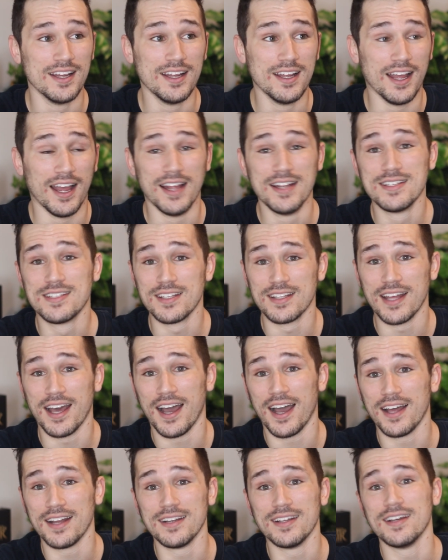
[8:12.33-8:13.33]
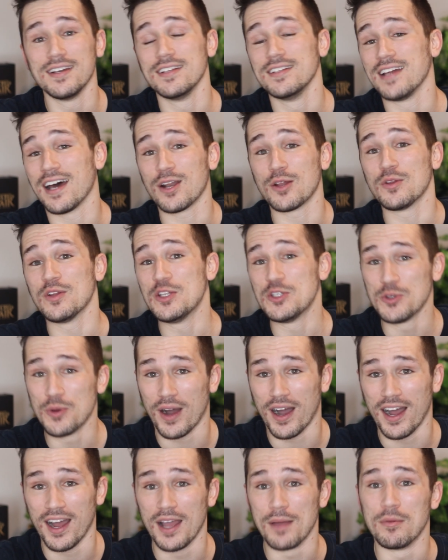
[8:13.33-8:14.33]
And to that, not only do
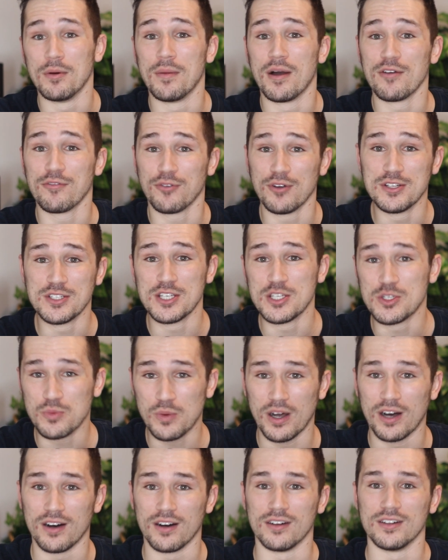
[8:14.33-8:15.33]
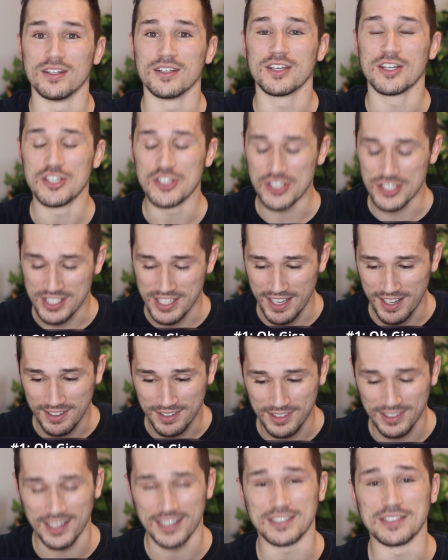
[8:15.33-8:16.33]
I, but my friends as well, could just say a
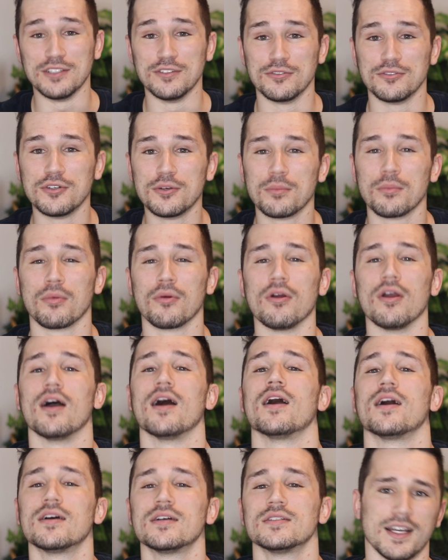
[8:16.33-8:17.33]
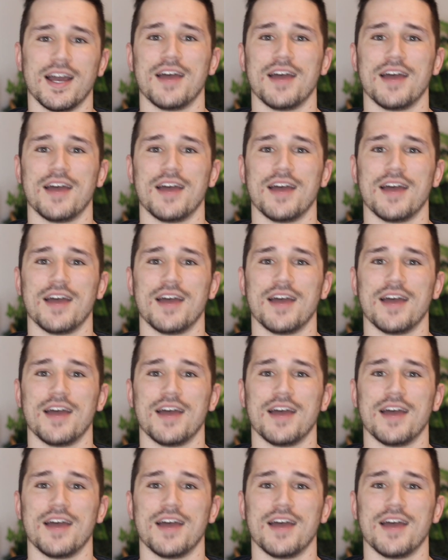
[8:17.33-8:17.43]
collective, bruh.